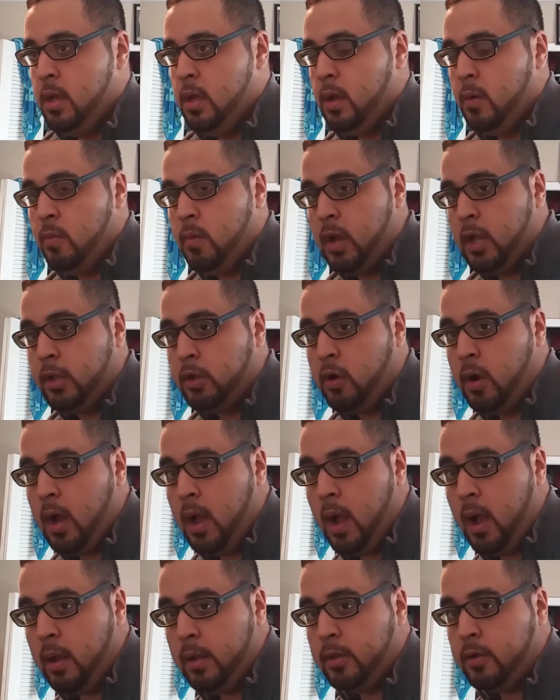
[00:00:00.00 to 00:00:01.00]
and when I
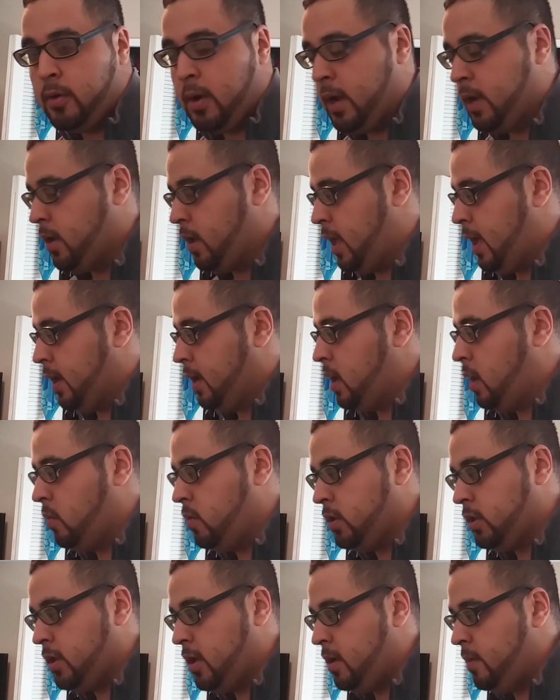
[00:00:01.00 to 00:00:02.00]
try to hang out
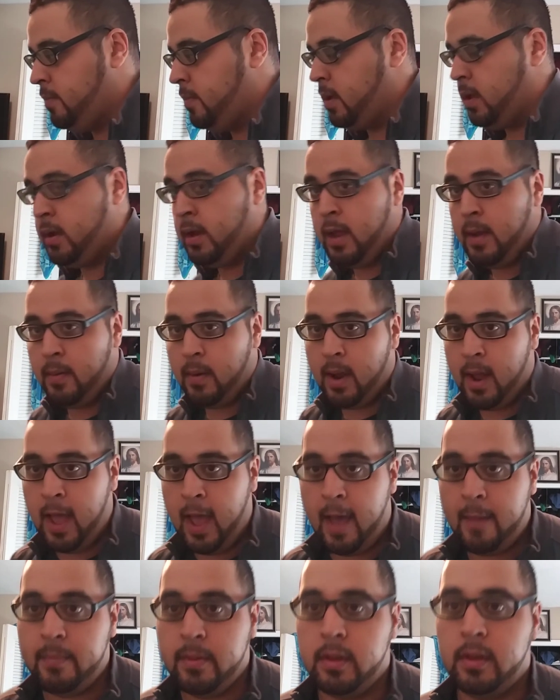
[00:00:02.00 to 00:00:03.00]
with them, it never
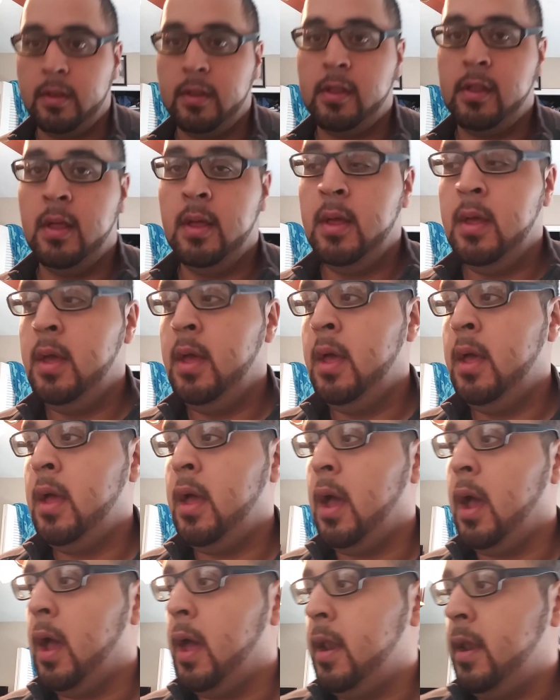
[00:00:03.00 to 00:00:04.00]
happens.
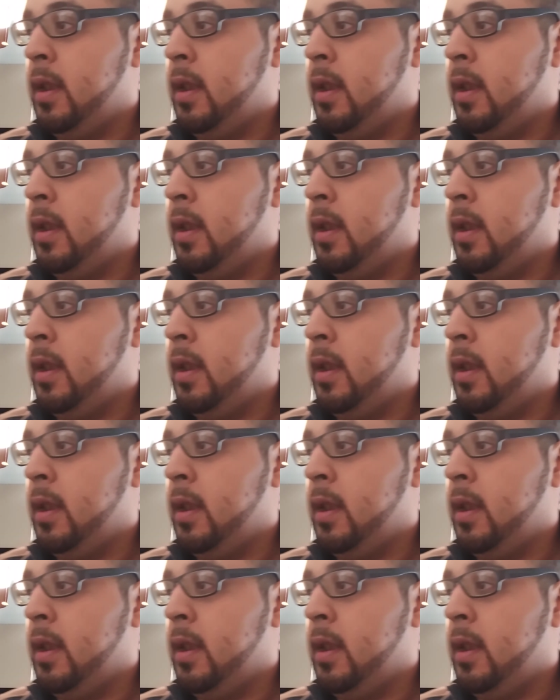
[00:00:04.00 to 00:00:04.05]
I